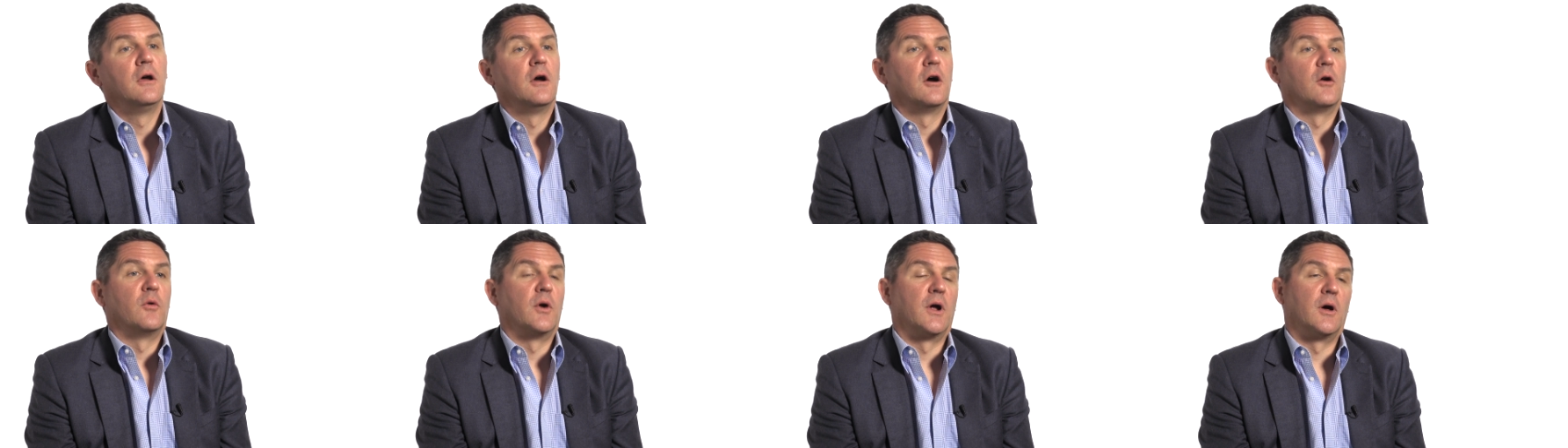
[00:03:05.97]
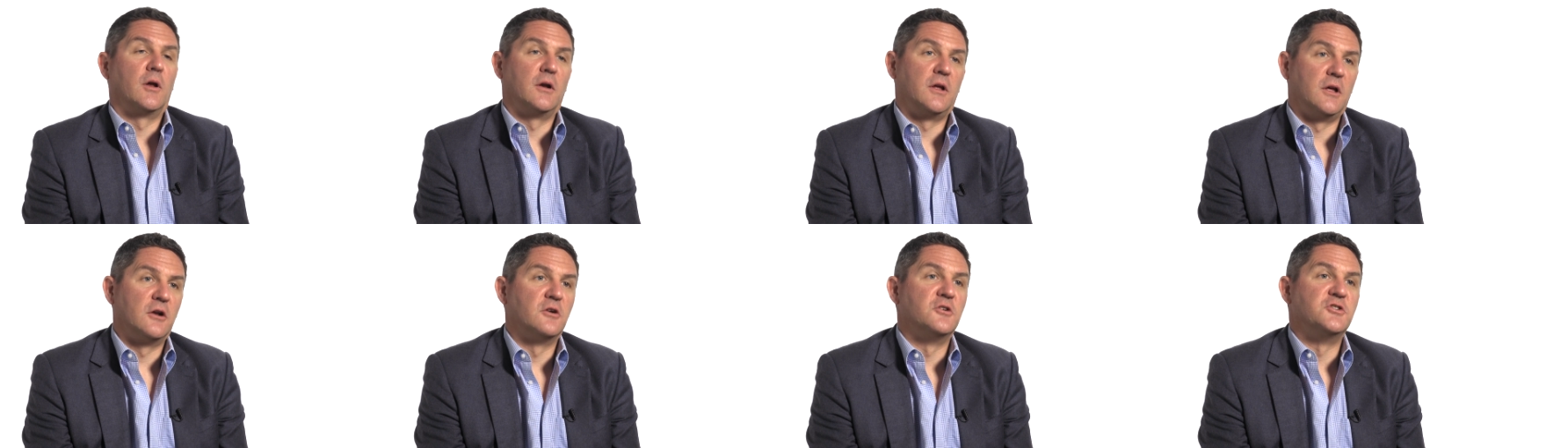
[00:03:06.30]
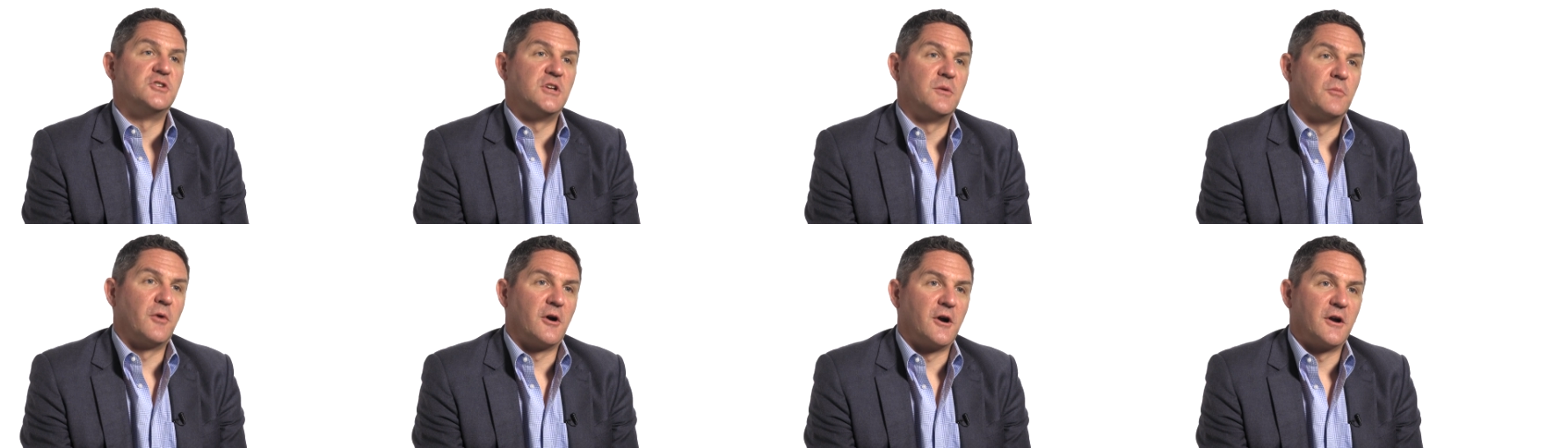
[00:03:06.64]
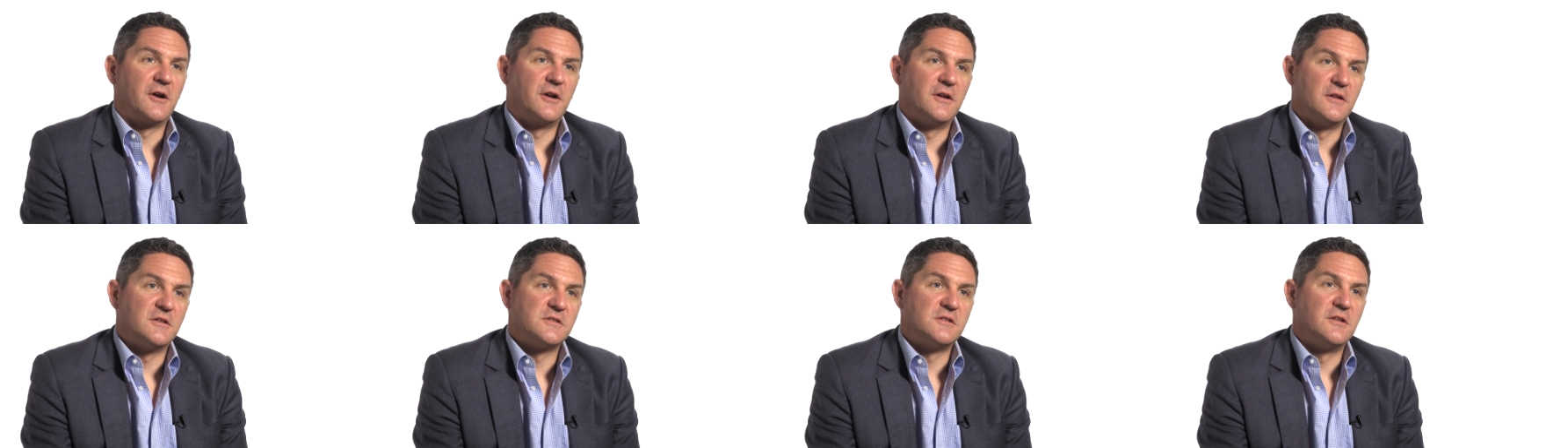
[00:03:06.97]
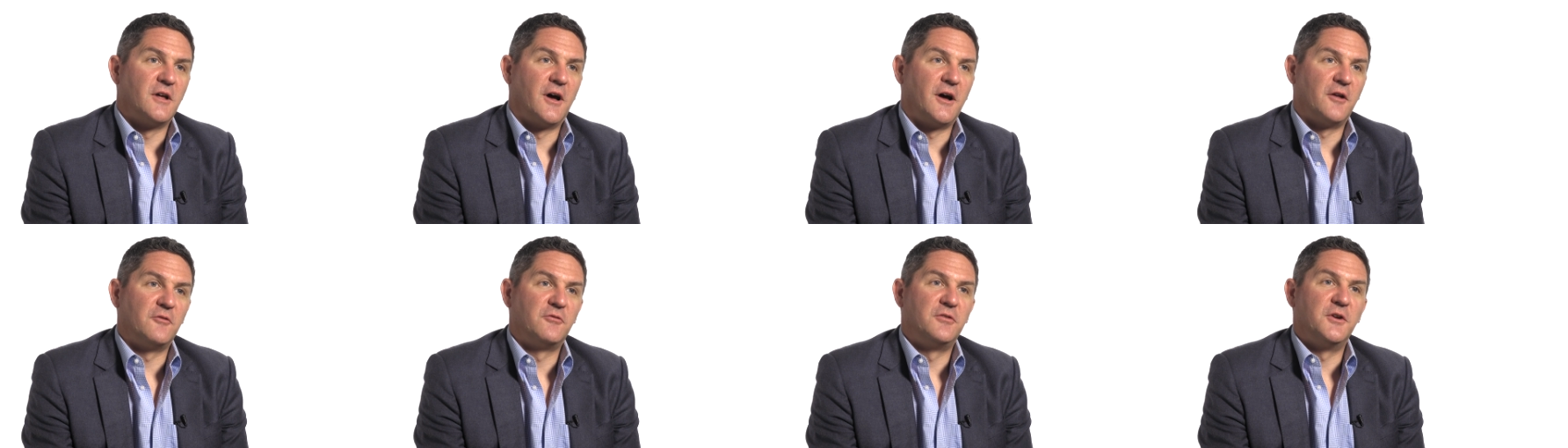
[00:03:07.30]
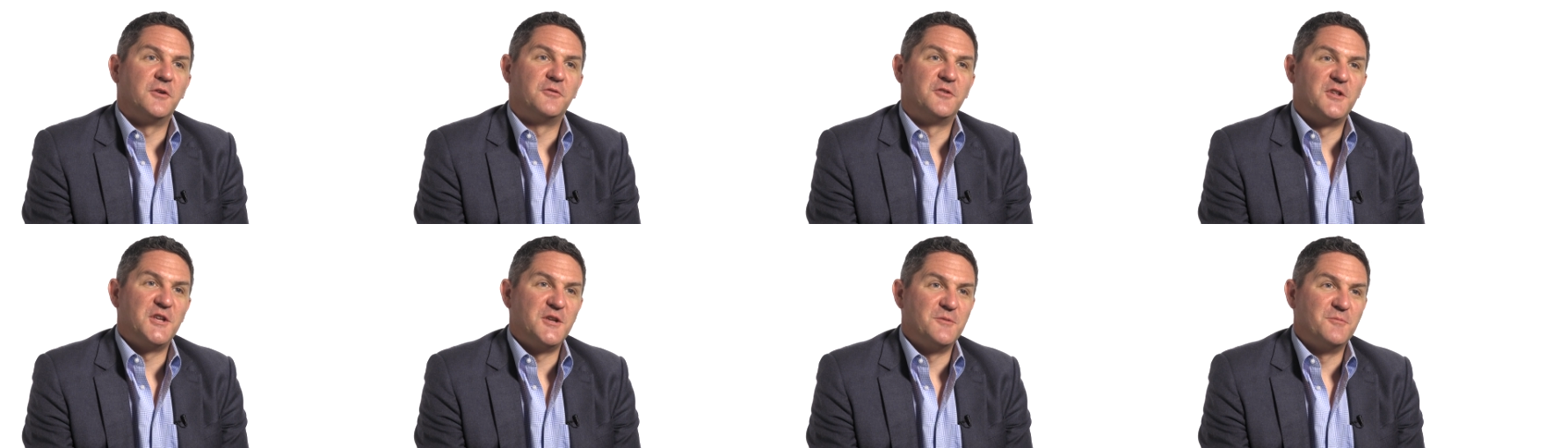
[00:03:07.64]
around energy markets, not
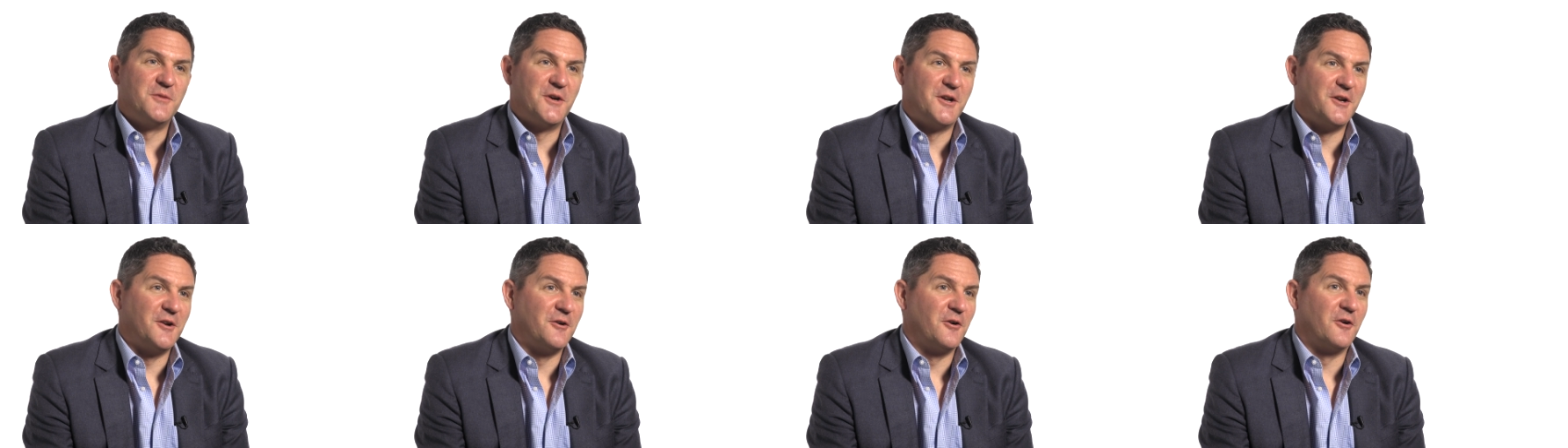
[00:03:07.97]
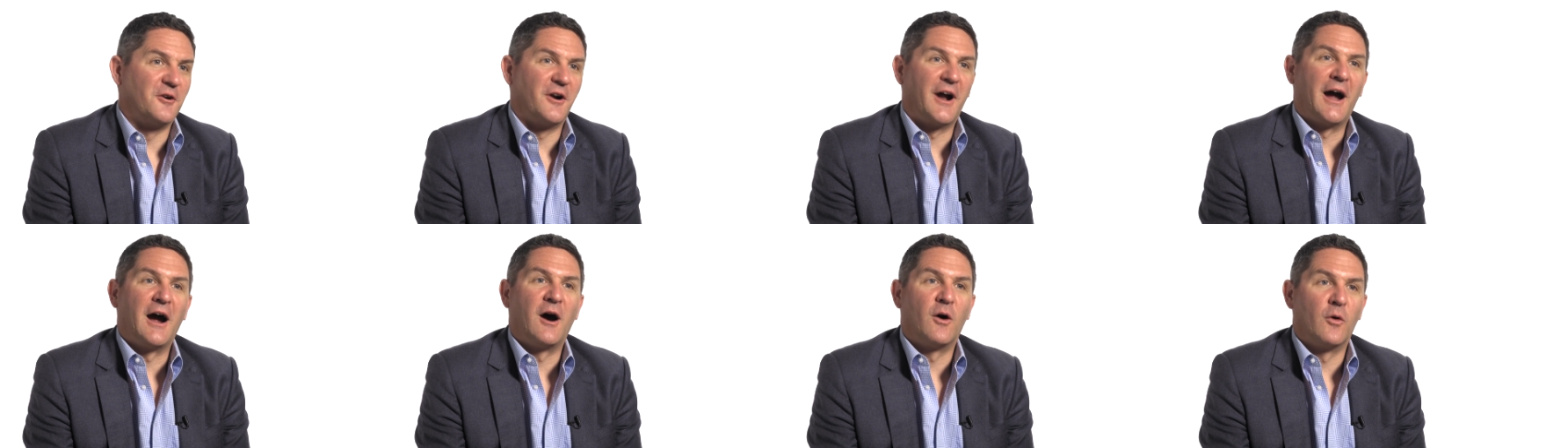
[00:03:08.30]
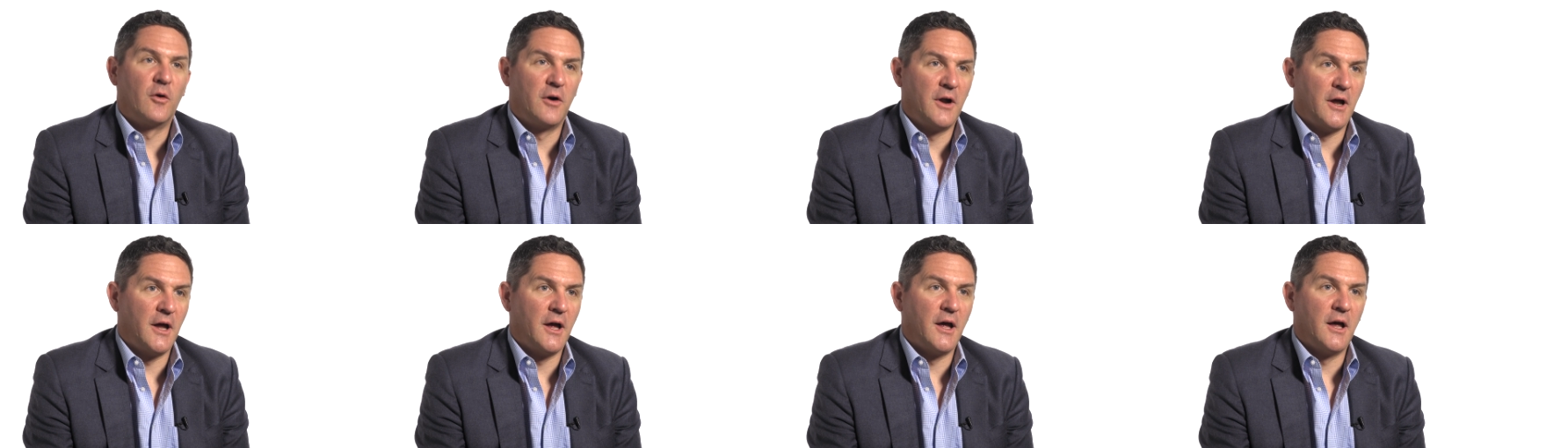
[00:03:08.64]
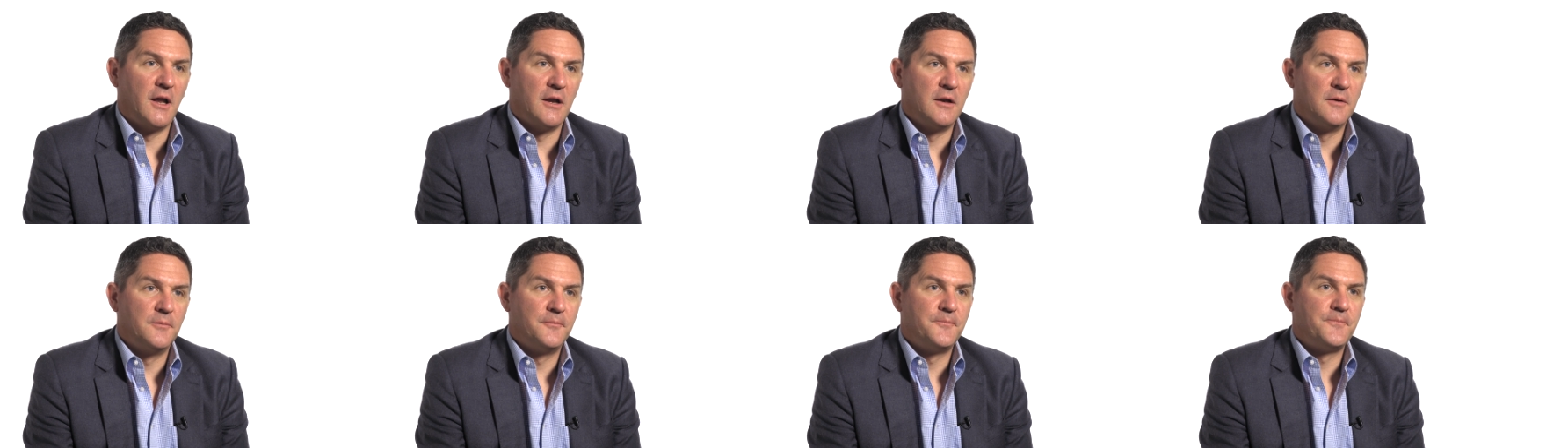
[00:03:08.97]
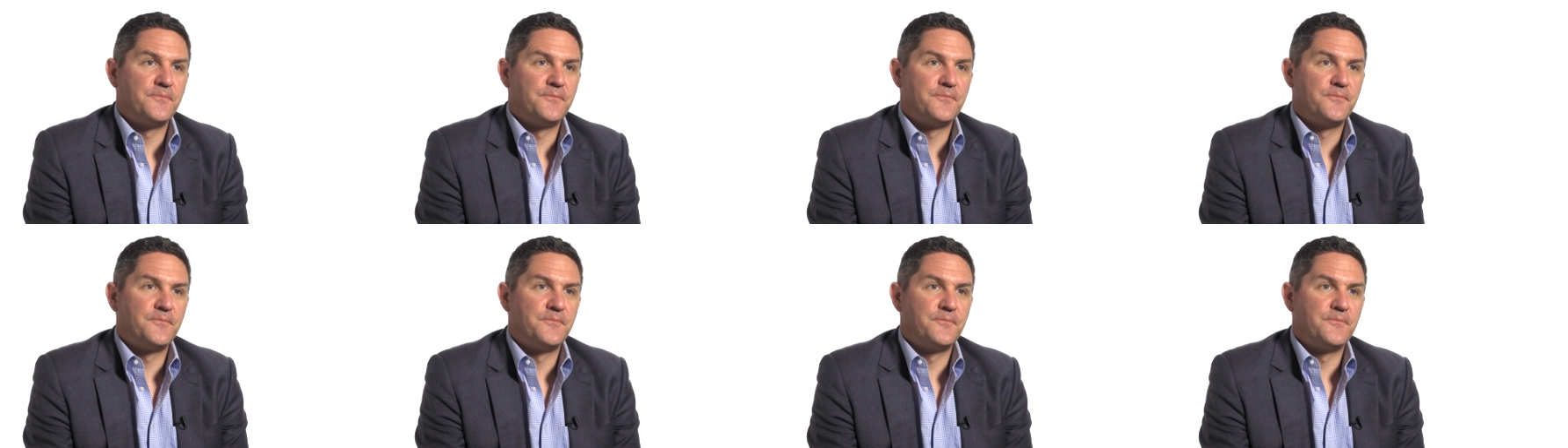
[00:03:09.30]
15-minute or hour ahead.